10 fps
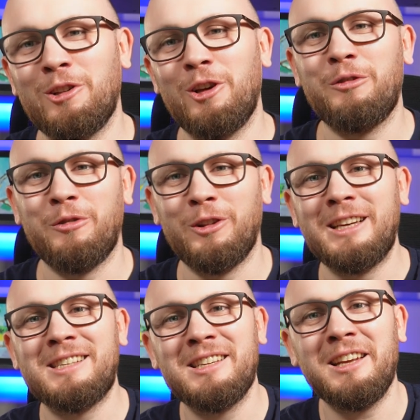a lot for
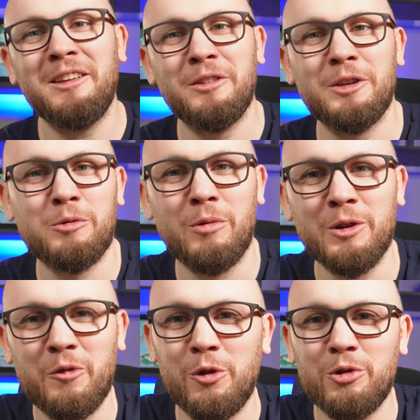listening. This
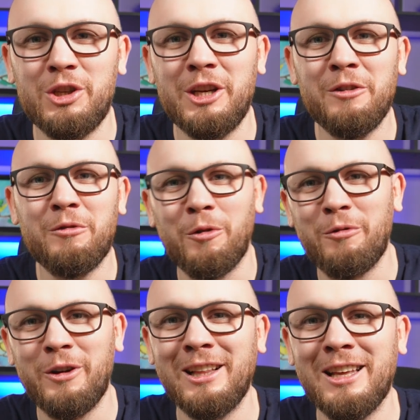was Eugene from
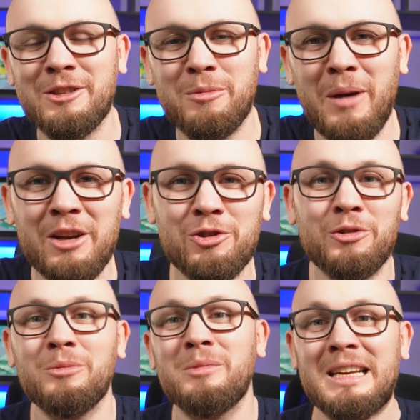Freelance
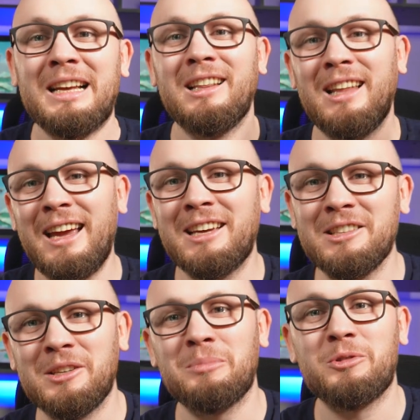Mushrooms. Like
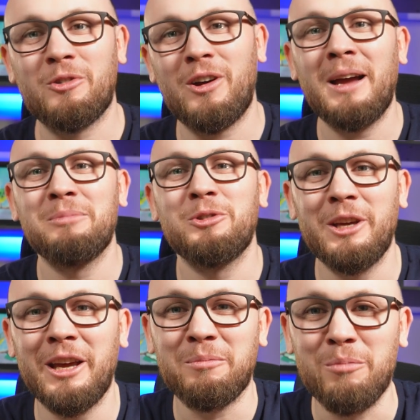and subscribe to
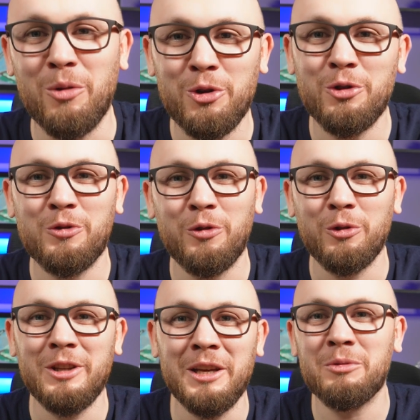get more useful
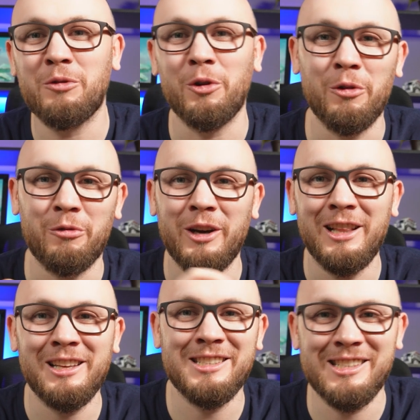tips for your
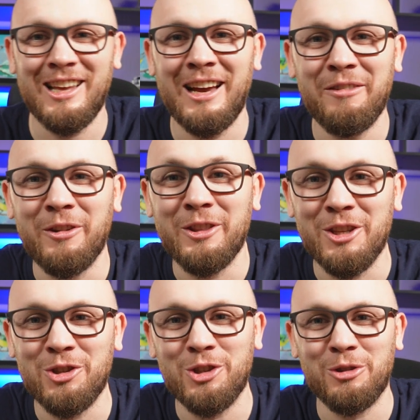freelance life and
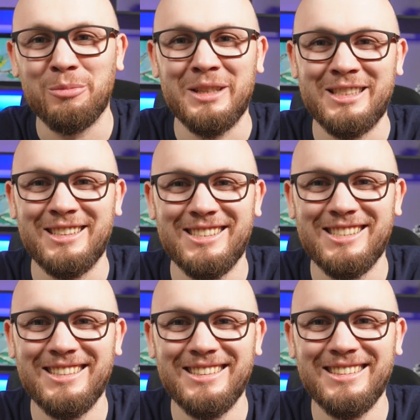digital business.